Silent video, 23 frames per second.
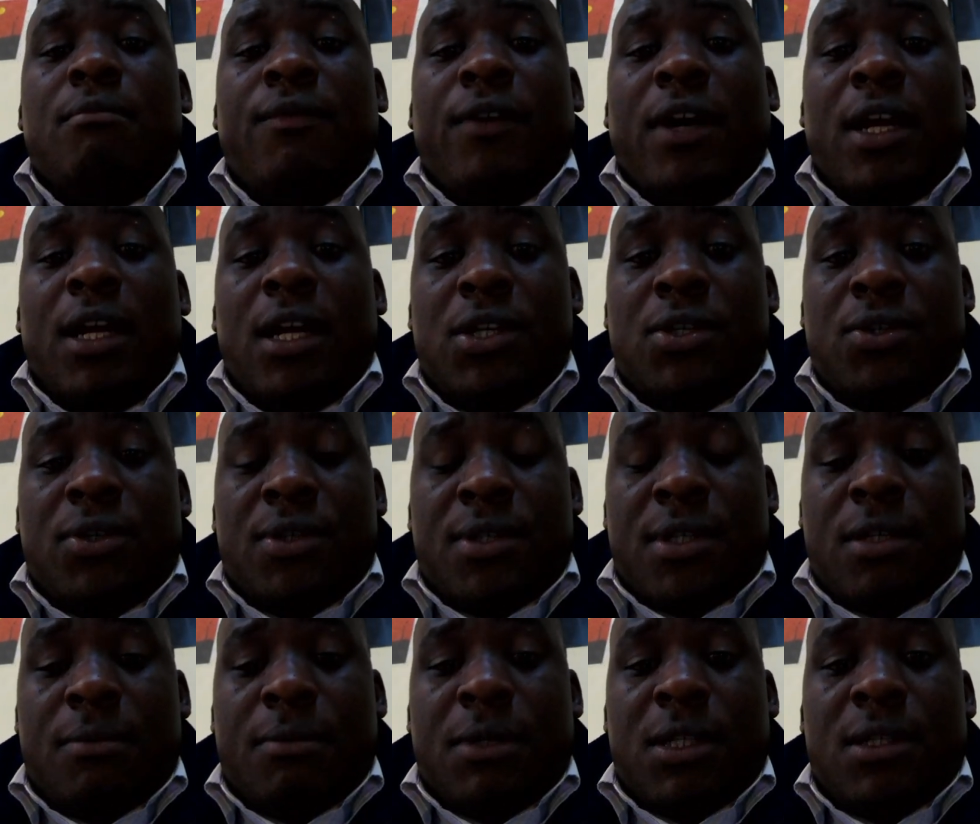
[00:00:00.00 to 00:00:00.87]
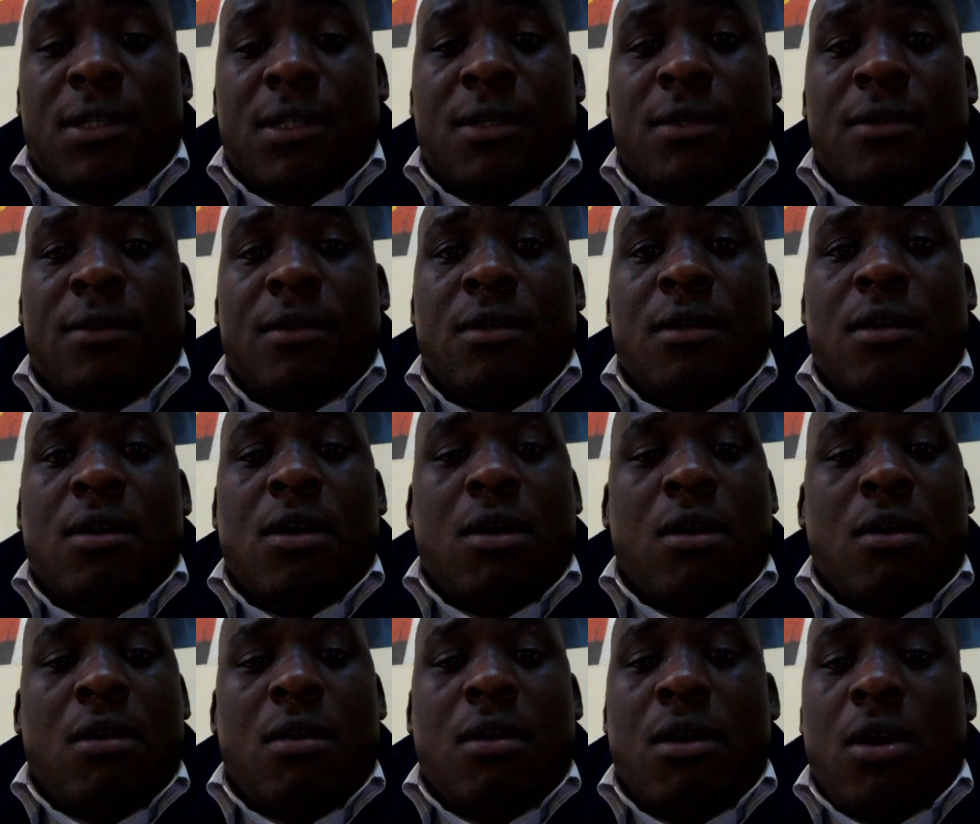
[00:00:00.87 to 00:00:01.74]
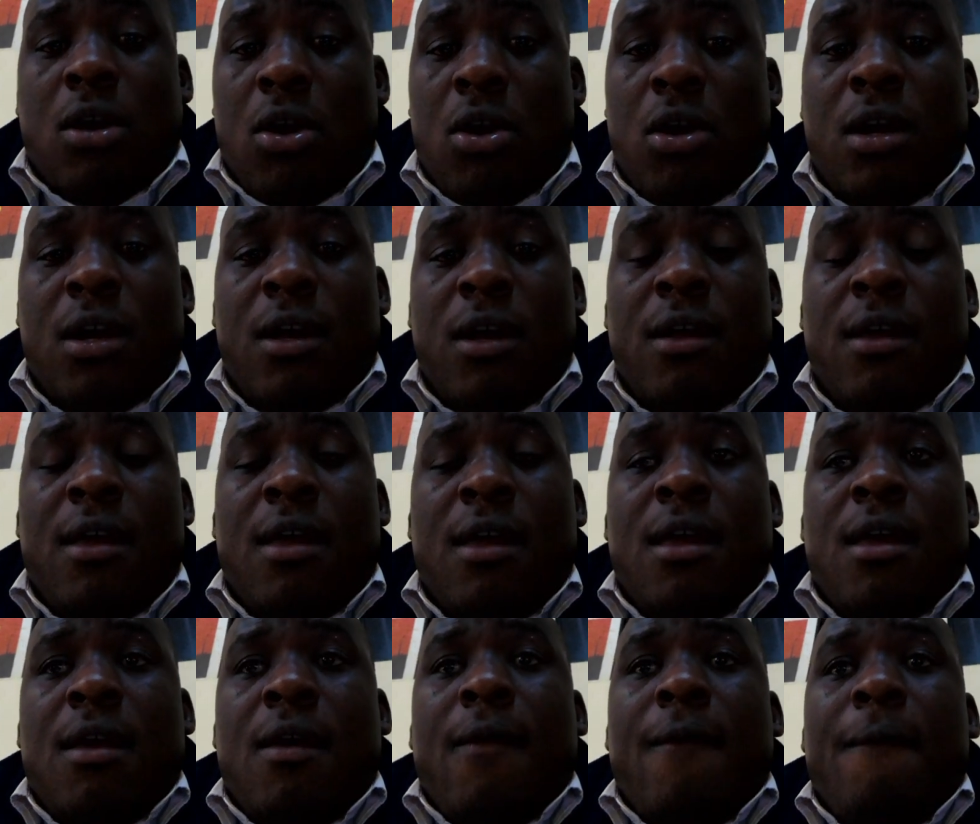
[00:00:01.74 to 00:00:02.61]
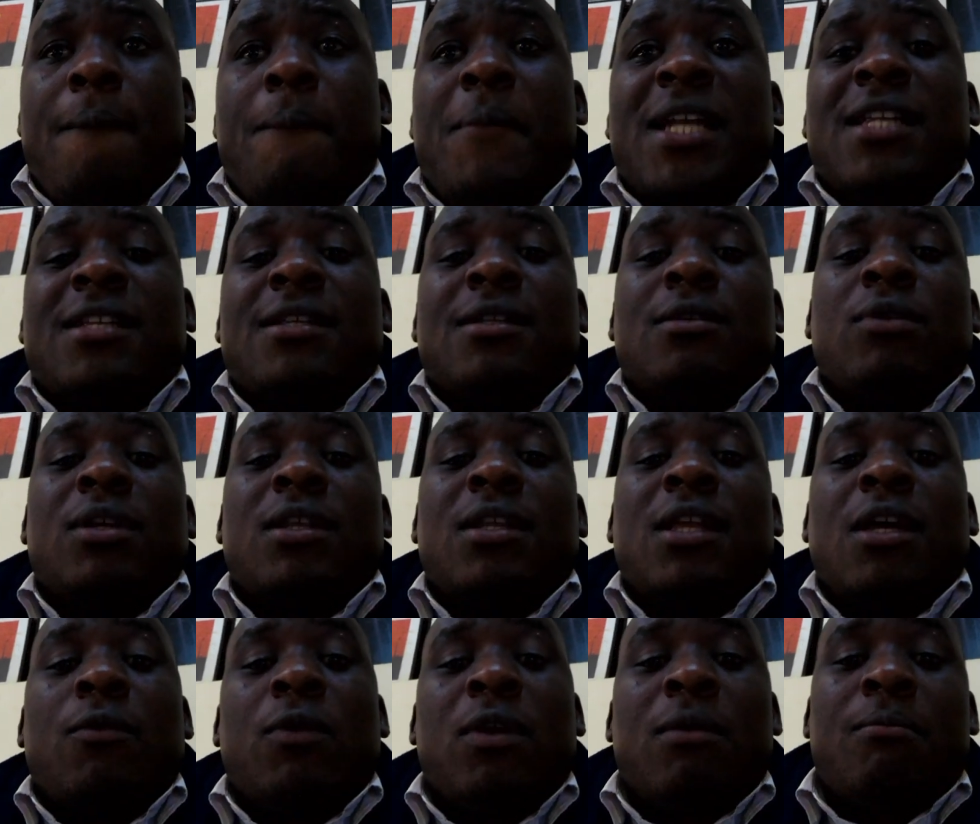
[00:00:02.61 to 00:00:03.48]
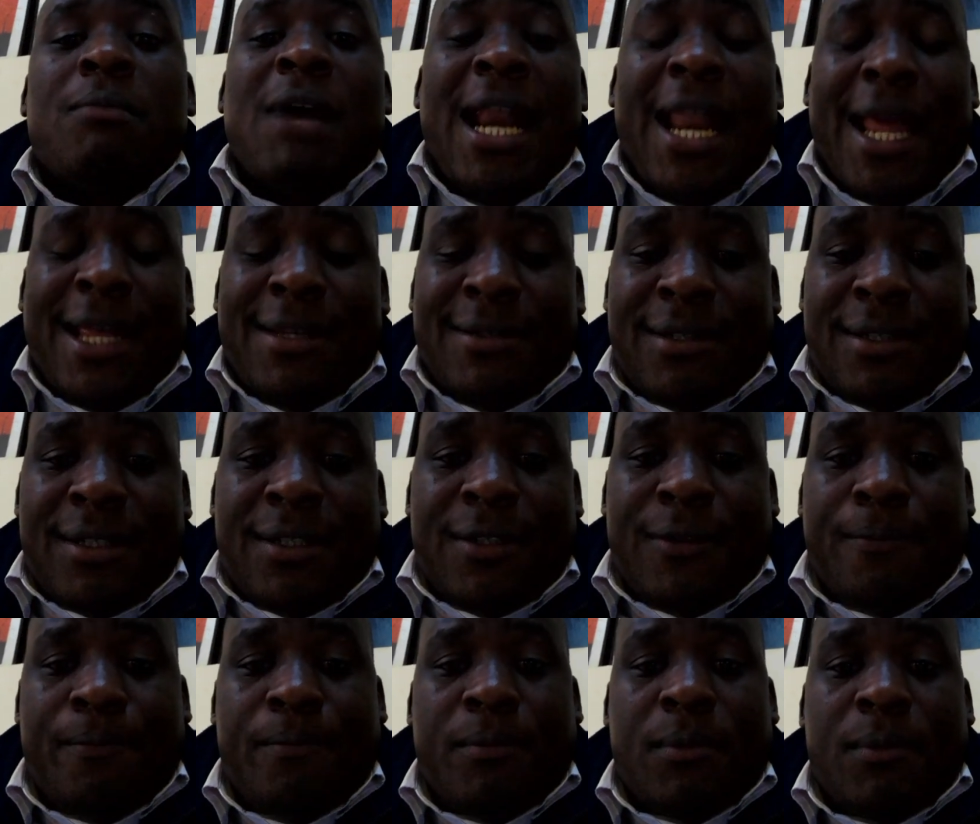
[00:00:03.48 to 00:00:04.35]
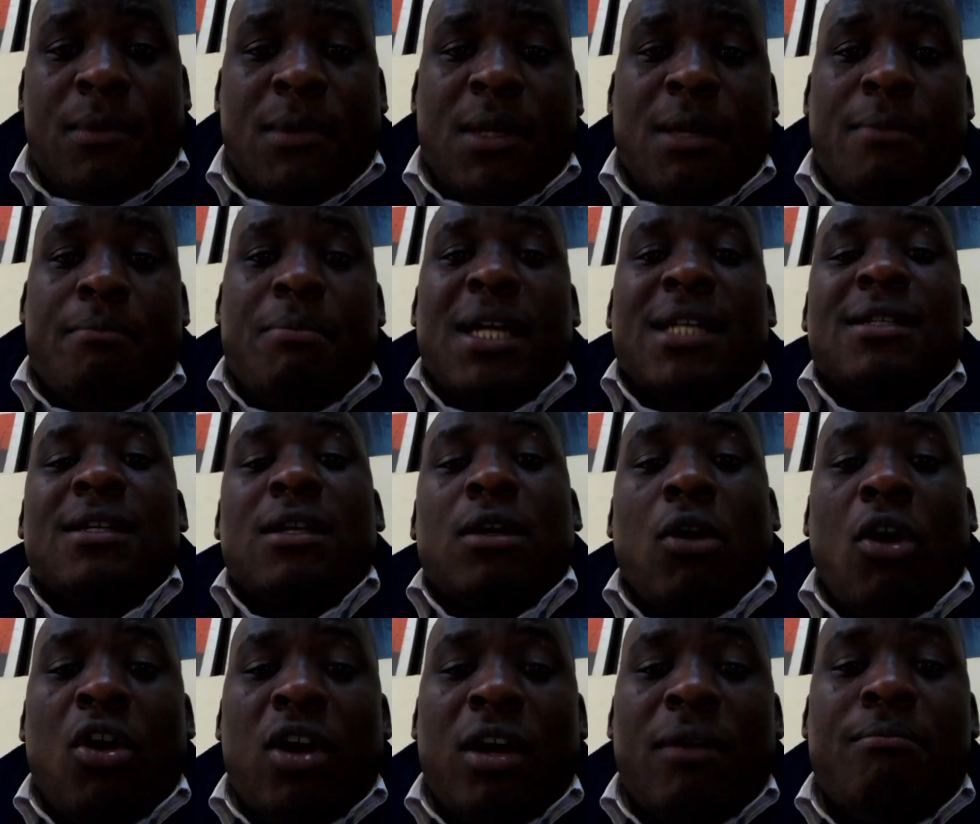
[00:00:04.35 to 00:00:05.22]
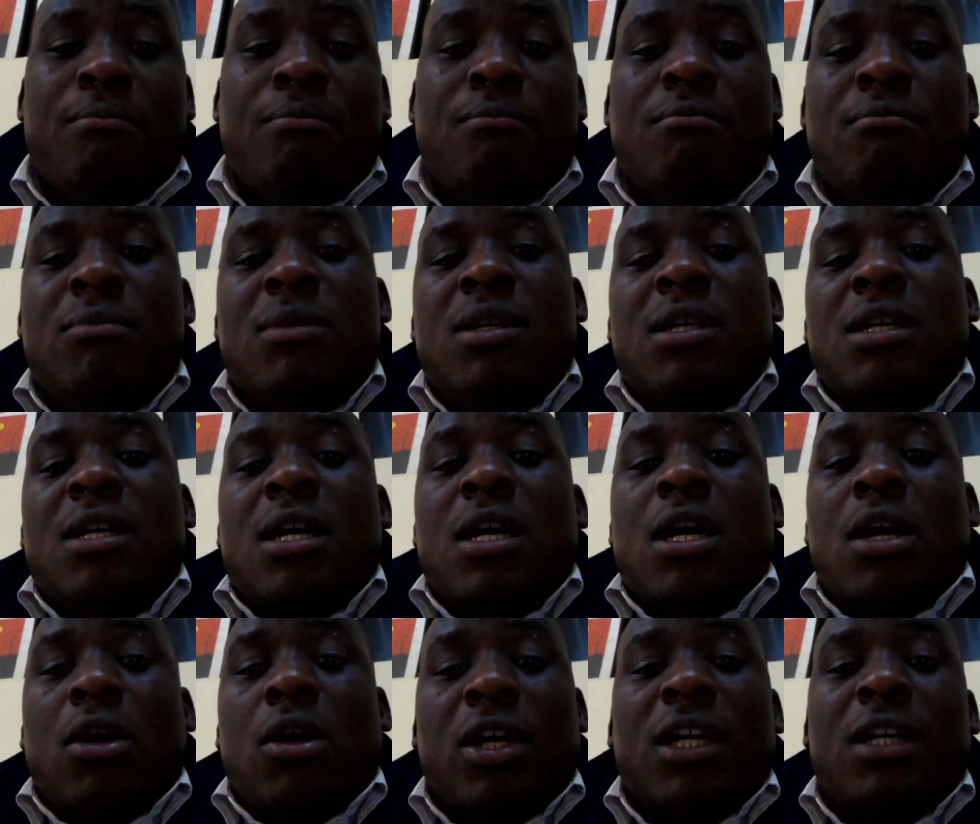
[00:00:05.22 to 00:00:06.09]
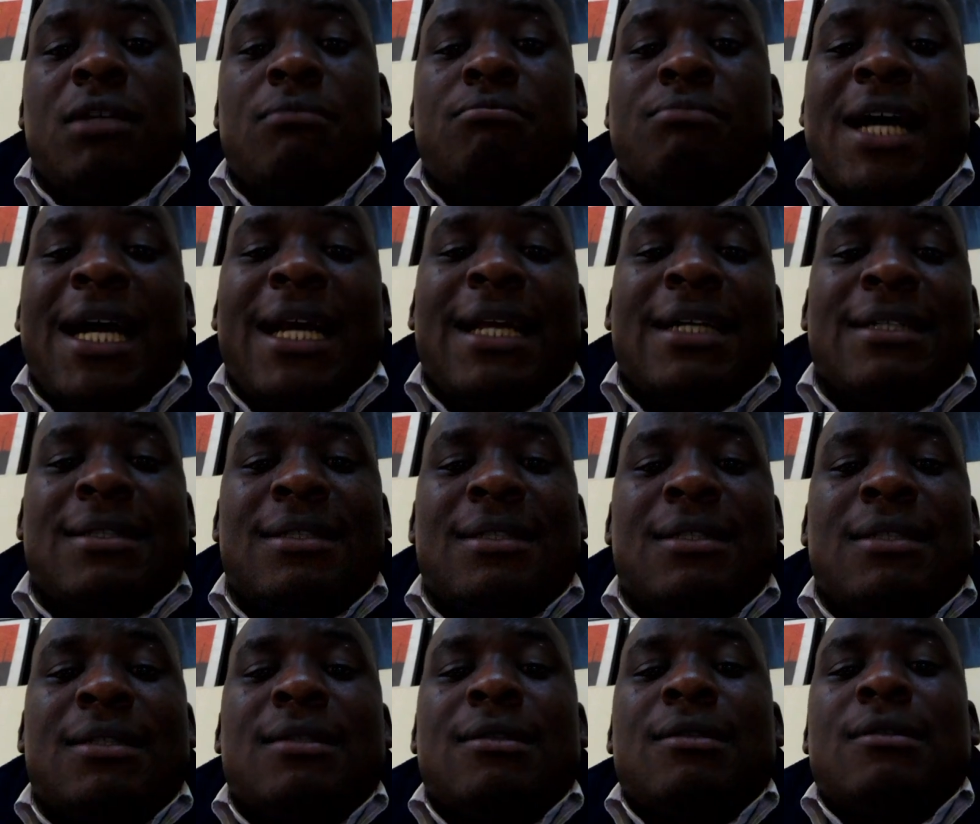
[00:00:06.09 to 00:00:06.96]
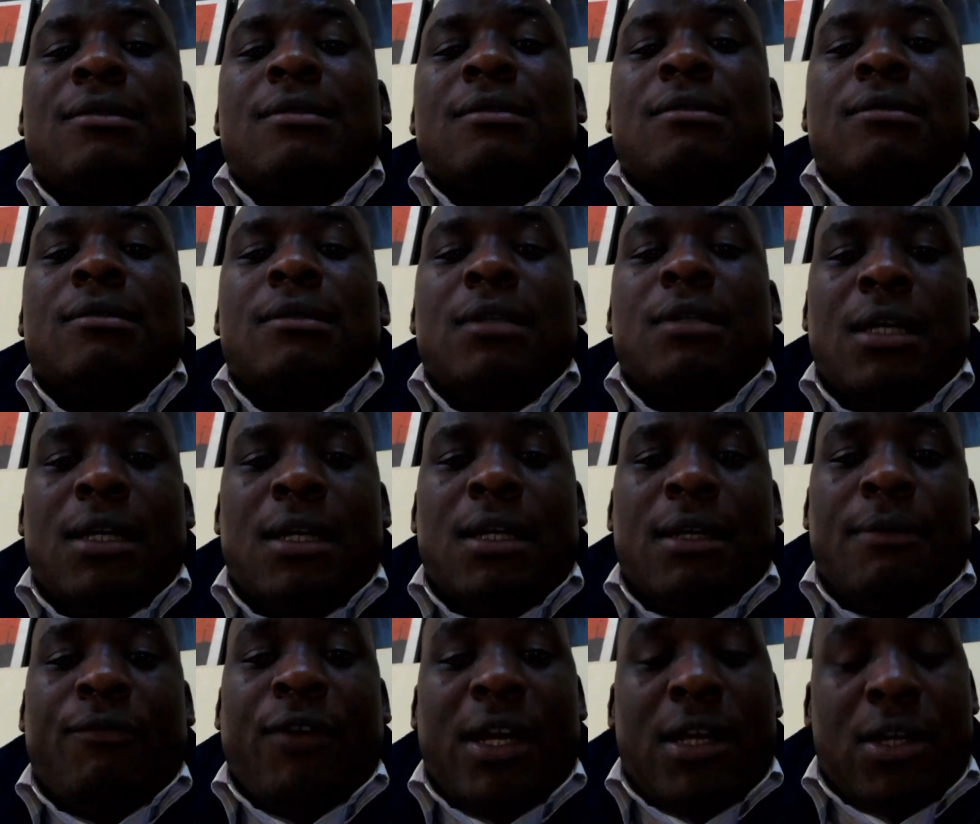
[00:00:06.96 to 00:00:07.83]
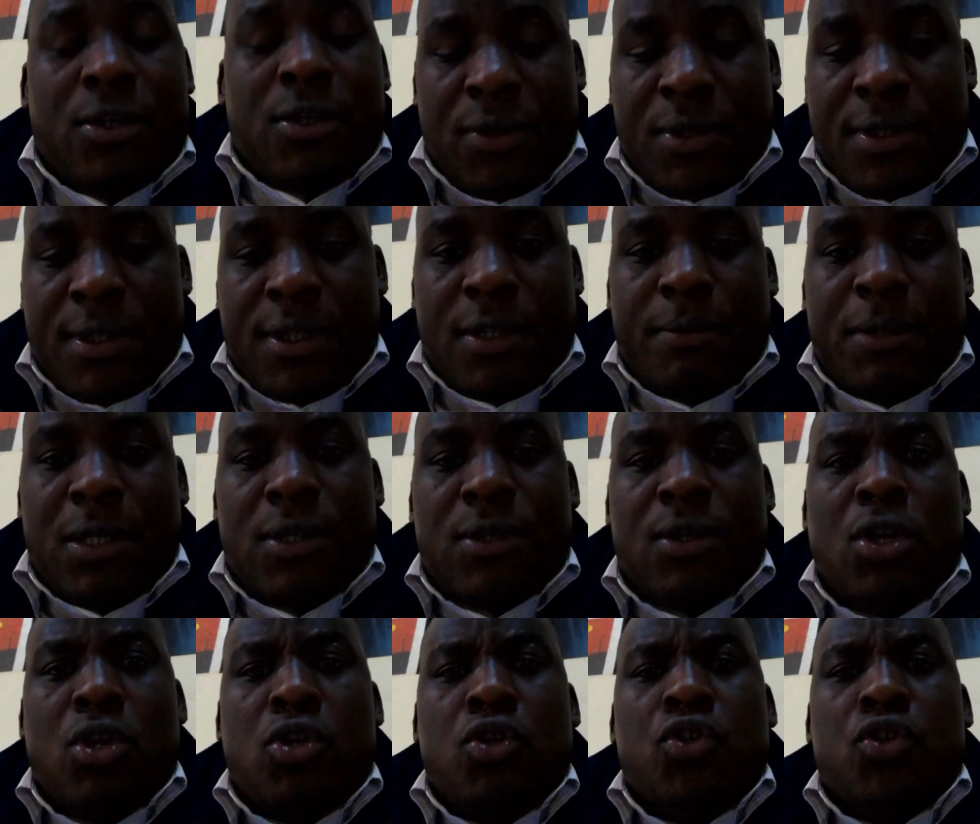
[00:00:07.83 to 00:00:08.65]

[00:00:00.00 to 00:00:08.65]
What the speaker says: financial statement. Wrong. But they will balance. But wrongly balanced financial statement.